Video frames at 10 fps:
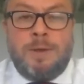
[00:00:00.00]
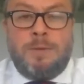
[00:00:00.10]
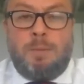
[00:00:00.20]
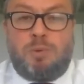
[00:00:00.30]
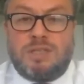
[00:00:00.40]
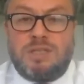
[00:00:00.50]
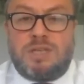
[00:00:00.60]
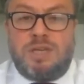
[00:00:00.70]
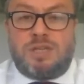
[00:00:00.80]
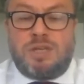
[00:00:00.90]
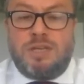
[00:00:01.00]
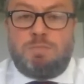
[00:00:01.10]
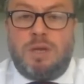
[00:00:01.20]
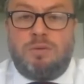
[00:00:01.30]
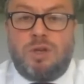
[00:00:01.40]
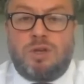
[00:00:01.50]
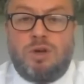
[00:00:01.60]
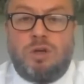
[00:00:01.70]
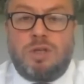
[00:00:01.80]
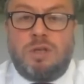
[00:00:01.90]
the presentation is being
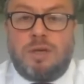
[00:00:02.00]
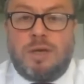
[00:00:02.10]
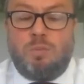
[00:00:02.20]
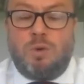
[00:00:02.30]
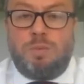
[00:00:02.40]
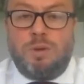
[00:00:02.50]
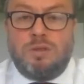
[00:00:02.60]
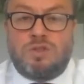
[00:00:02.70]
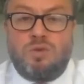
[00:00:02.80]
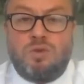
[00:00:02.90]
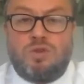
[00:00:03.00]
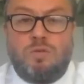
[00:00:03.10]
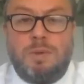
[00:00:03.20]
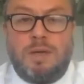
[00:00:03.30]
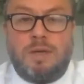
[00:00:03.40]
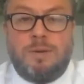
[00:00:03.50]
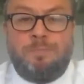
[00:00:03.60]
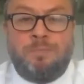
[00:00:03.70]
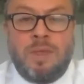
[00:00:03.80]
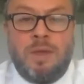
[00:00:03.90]
recorded and will be on social media.
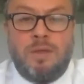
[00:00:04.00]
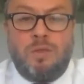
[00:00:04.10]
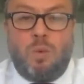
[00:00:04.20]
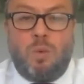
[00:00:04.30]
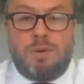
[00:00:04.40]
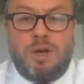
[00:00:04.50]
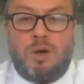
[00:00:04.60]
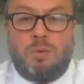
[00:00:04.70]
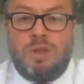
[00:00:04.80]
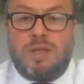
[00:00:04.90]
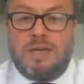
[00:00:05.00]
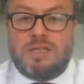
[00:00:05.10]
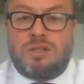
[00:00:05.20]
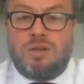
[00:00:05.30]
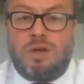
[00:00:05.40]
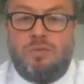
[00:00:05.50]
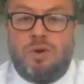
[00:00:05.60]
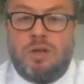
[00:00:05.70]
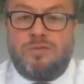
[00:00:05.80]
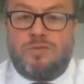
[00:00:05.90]
The webinar will last
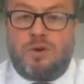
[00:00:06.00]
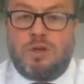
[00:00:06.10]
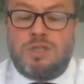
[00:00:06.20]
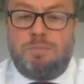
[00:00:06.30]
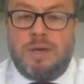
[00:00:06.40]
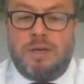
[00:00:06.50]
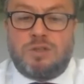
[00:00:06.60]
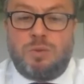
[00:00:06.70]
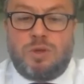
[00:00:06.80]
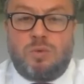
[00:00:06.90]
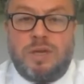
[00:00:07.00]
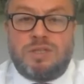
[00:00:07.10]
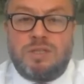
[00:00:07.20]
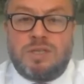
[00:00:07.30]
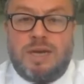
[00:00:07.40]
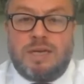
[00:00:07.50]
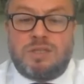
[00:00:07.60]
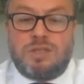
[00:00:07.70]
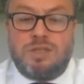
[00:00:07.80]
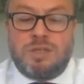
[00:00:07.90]
around 40 minutes with questions and
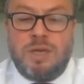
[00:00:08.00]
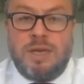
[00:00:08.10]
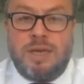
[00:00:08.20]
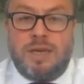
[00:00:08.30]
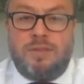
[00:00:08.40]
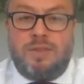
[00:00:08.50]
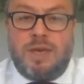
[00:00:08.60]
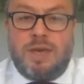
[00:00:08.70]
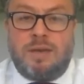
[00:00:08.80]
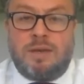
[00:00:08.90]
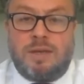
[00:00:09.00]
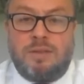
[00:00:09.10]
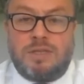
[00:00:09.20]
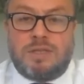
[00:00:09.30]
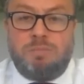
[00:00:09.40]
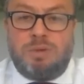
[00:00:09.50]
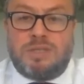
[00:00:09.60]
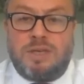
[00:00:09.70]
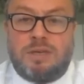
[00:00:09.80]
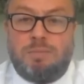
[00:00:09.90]
answers at the end, and these can be
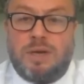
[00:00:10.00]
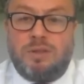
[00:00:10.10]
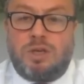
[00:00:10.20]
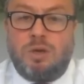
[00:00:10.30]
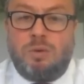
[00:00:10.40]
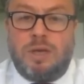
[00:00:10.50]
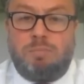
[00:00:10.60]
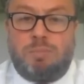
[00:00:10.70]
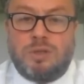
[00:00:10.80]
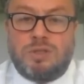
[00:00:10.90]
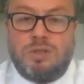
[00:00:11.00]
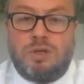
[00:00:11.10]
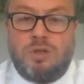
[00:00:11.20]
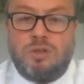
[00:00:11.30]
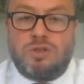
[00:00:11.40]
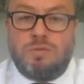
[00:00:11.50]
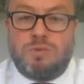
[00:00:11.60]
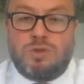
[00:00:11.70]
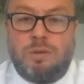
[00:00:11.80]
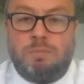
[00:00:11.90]
taken by the Q&A button on the Zoom
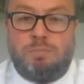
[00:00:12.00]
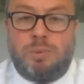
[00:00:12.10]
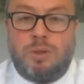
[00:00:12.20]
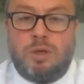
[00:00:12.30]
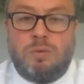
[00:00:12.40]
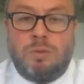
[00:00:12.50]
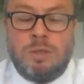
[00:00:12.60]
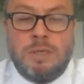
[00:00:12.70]
screen below.